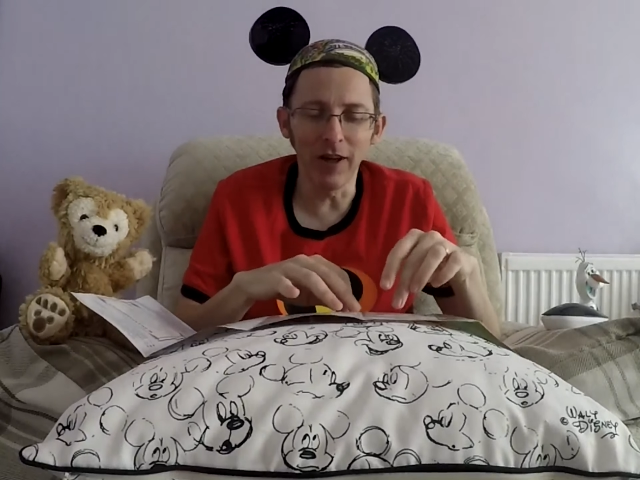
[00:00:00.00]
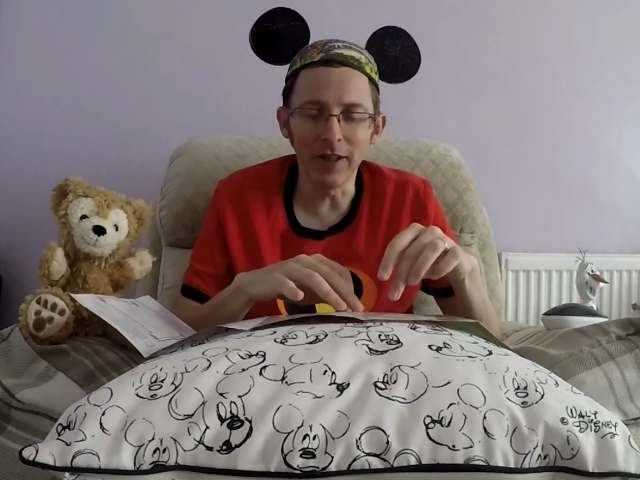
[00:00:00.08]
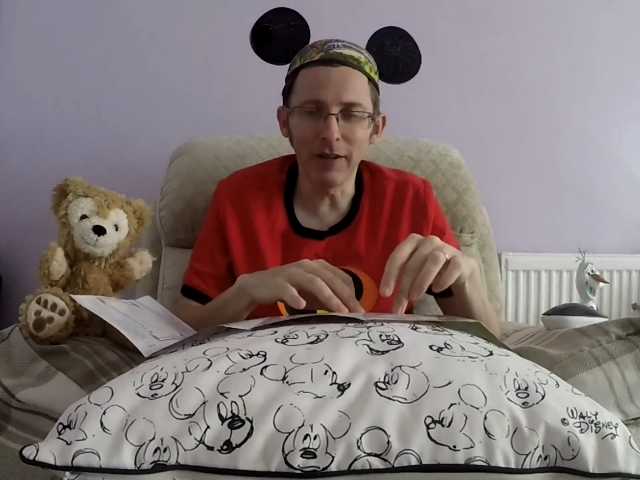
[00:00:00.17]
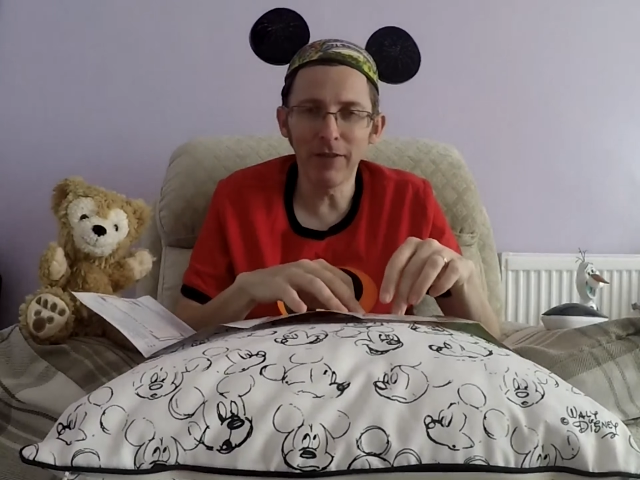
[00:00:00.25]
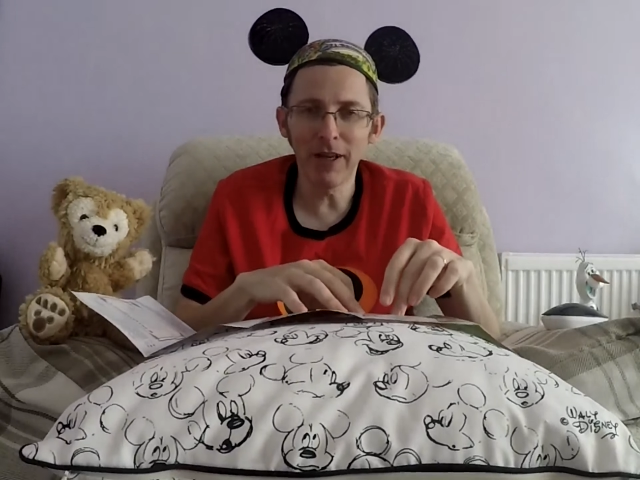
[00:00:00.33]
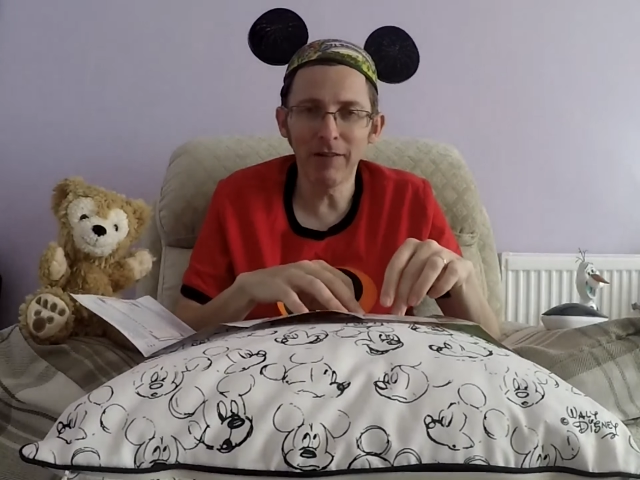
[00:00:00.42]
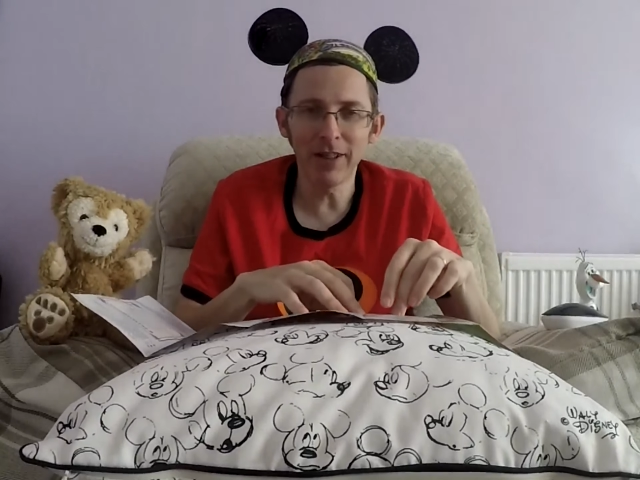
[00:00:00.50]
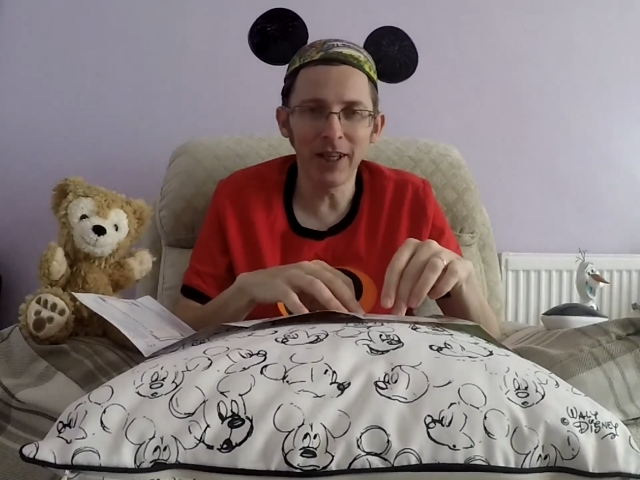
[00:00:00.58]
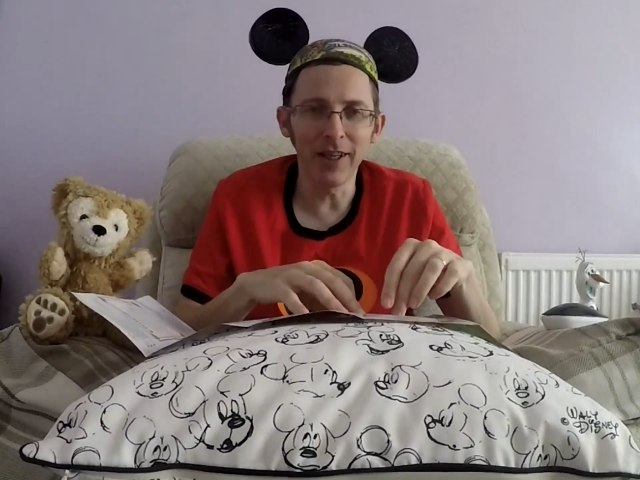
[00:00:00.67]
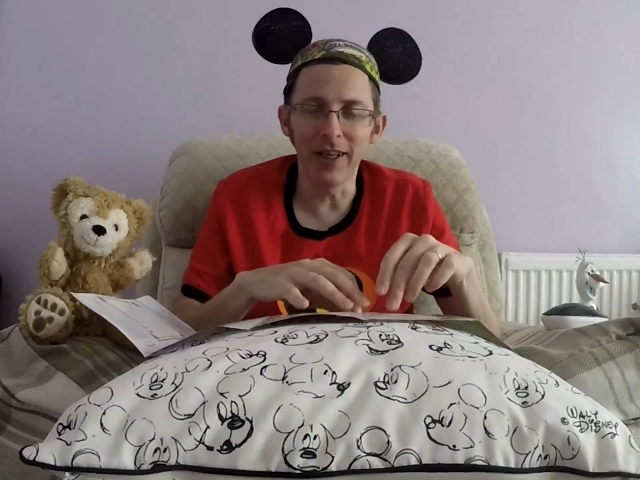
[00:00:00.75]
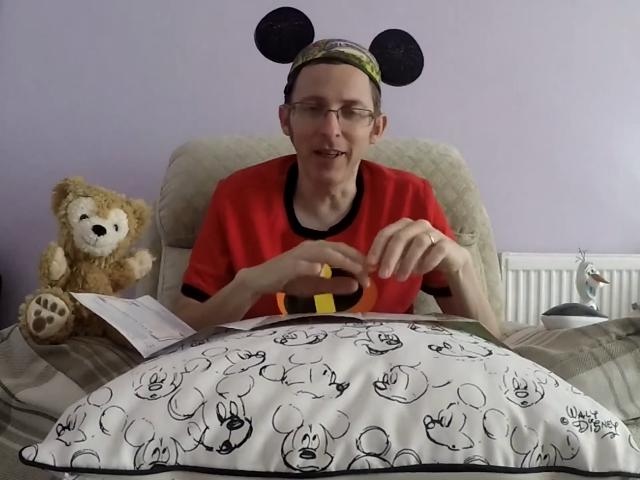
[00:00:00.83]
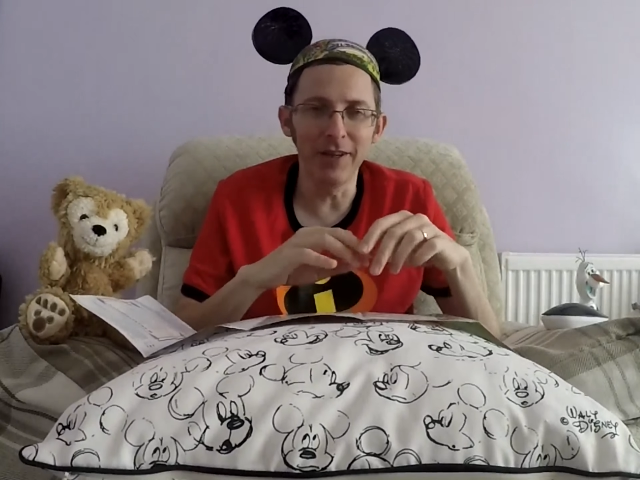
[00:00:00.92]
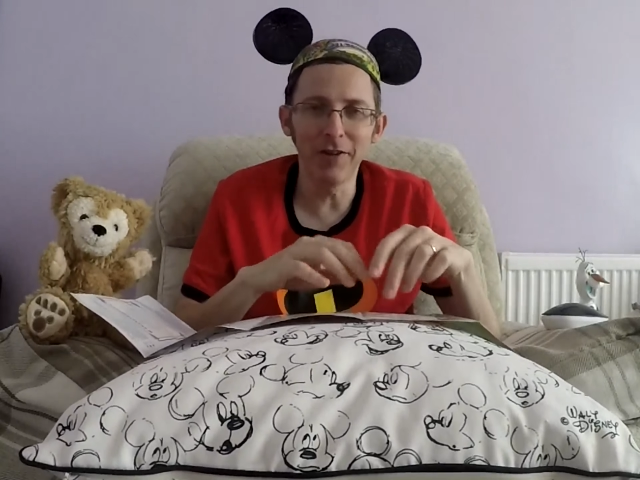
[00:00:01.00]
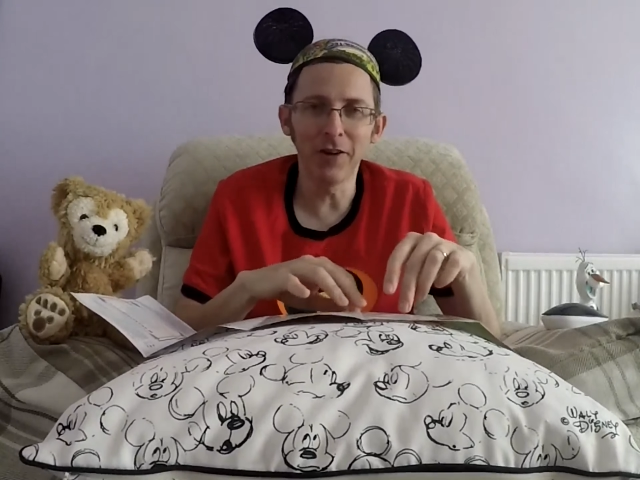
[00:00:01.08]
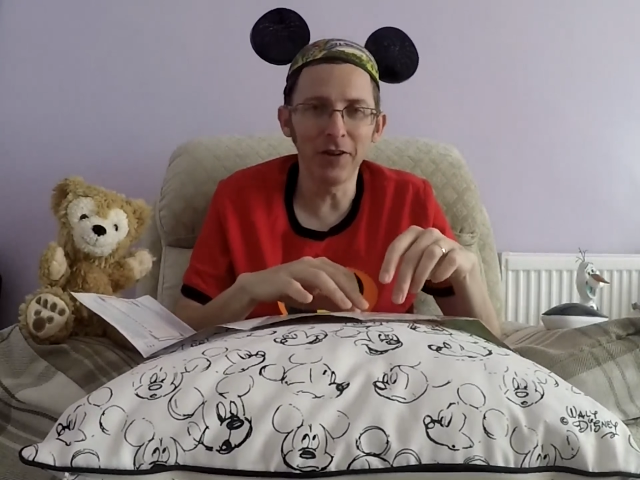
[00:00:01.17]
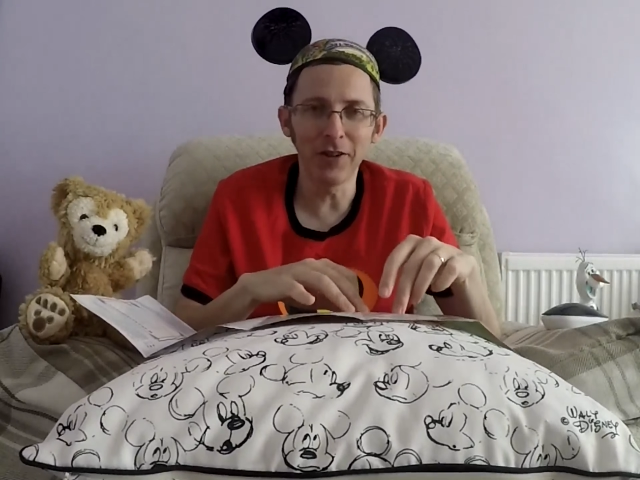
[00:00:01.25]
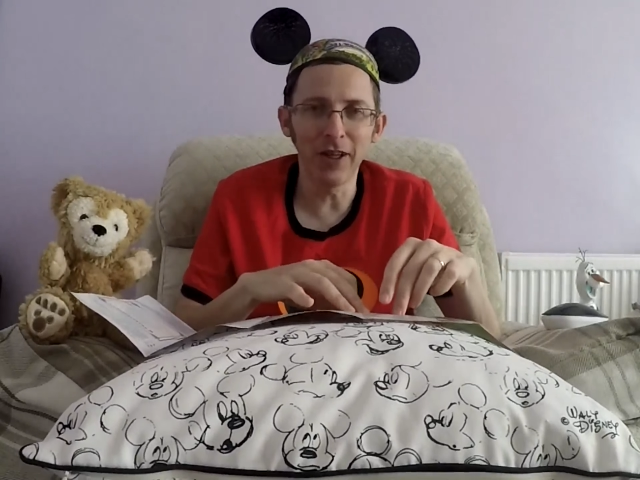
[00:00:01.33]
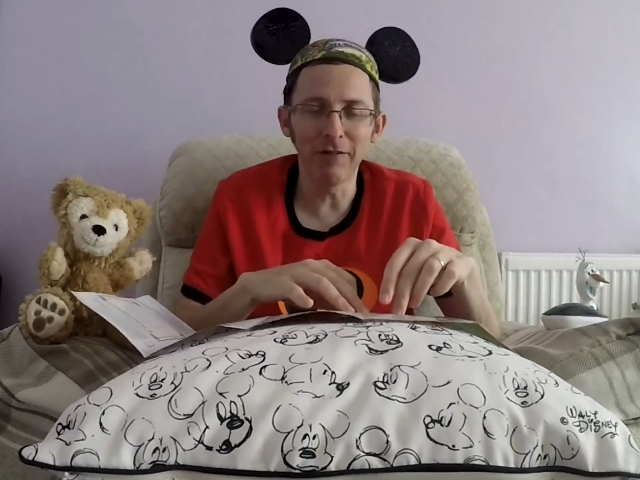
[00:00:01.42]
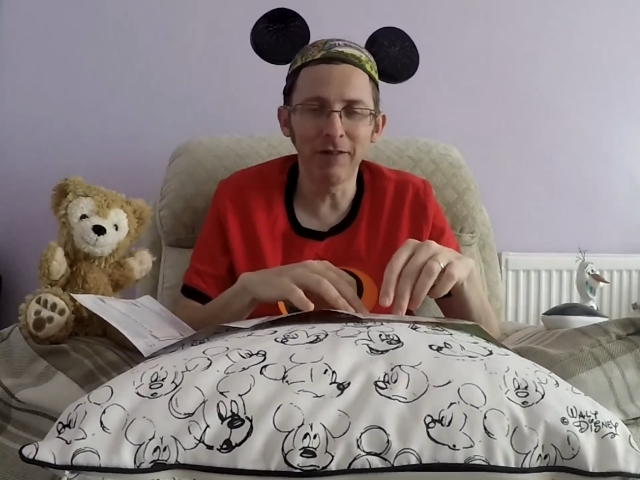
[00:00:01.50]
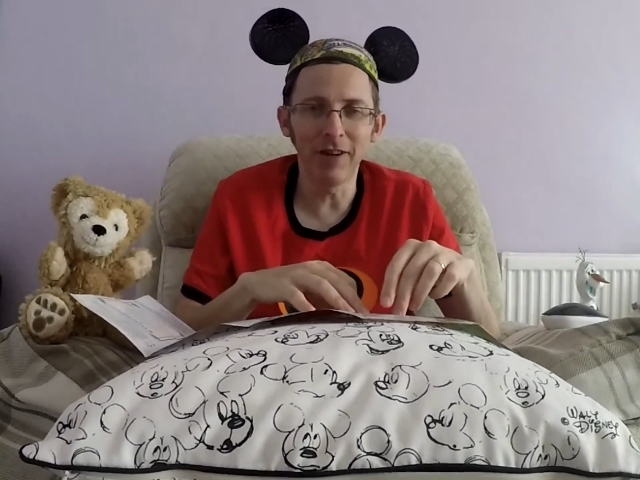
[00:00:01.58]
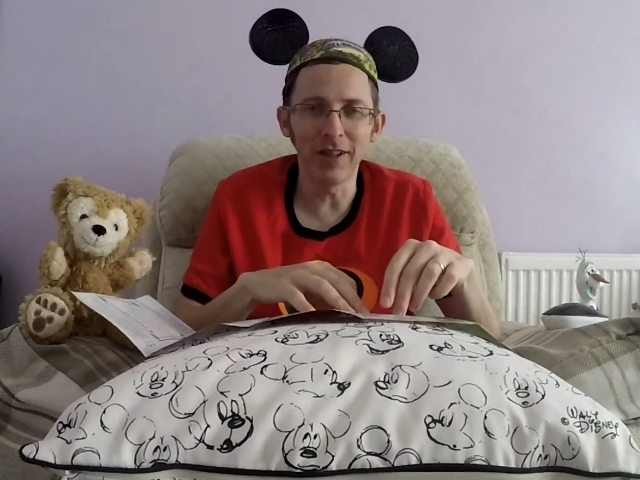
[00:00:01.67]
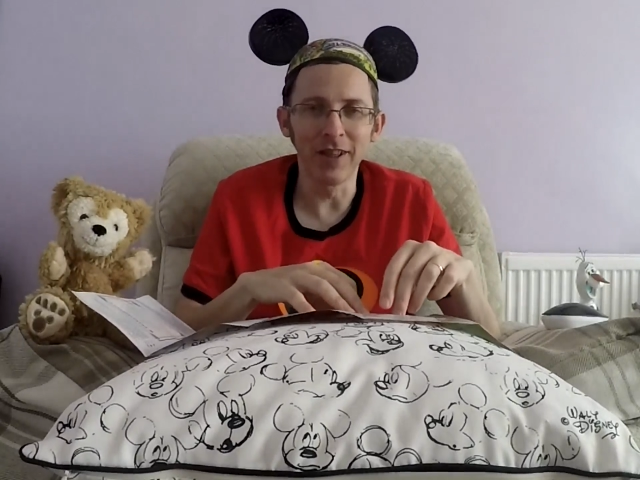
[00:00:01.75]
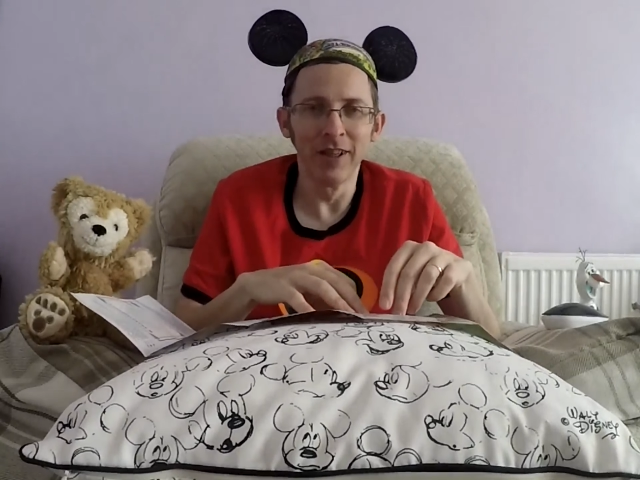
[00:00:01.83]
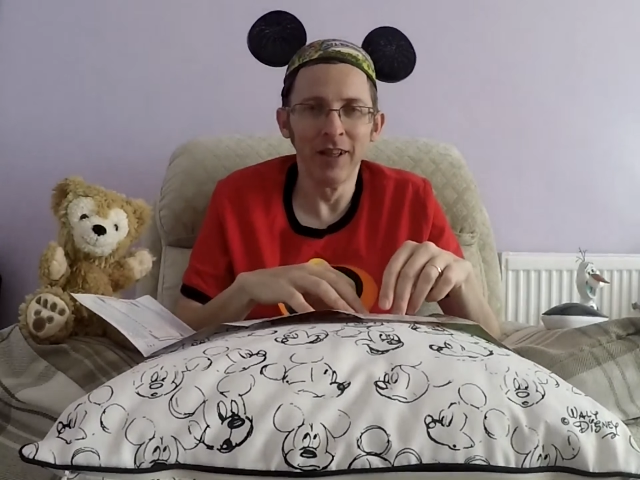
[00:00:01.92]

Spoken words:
If you've never done it, you've got to do that ride.